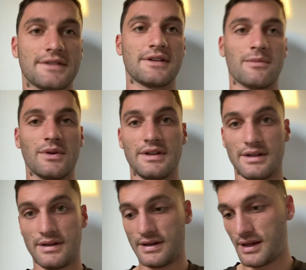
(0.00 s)
up we
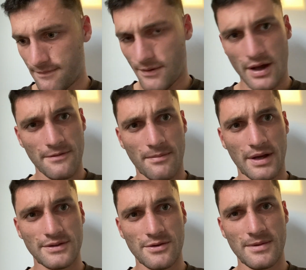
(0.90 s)
did 5 by
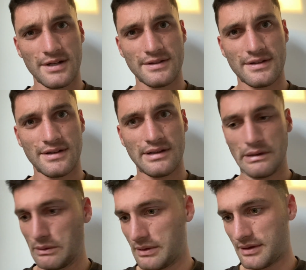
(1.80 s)
2 minutes.
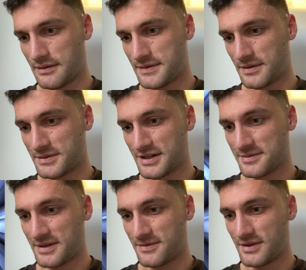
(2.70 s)
Oh, I have to double check, it's
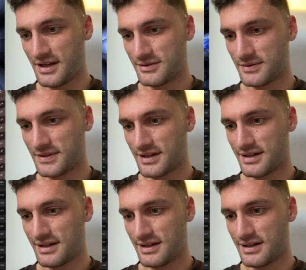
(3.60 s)
been a few days all of a sudden.